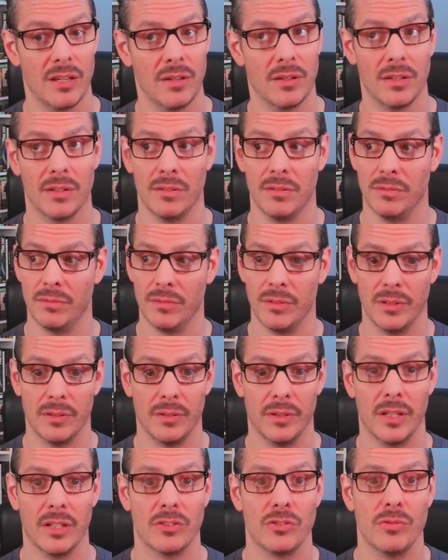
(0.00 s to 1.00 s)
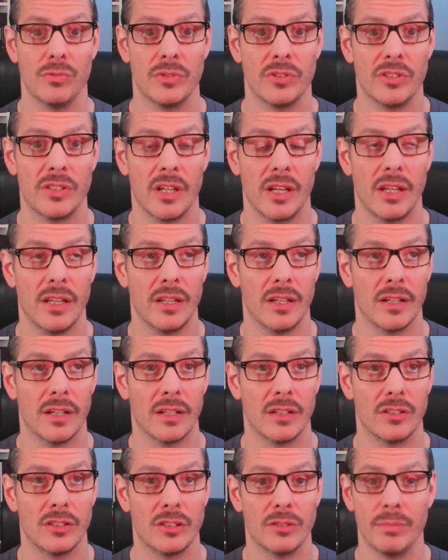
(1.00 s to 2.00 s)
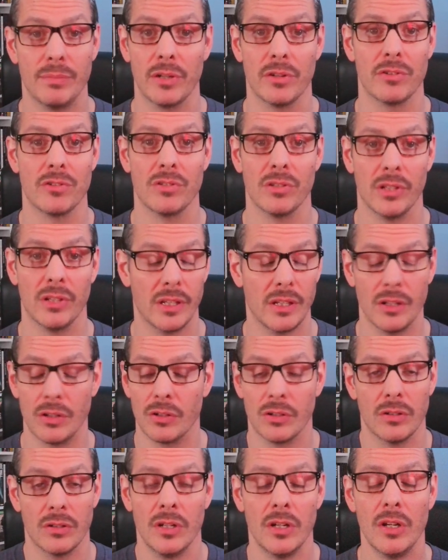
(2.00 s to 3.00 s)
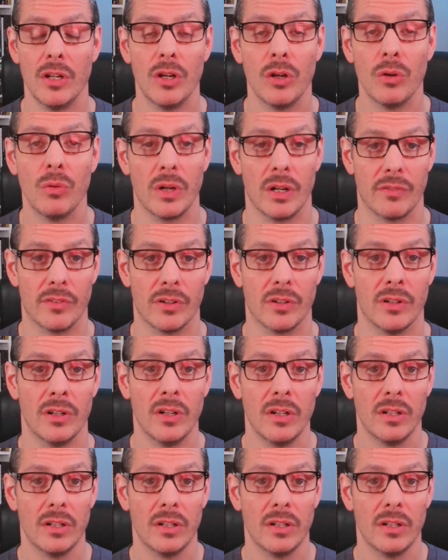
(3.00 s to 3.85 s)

uh, uh I guess you would say, uh, spiritually or whatever,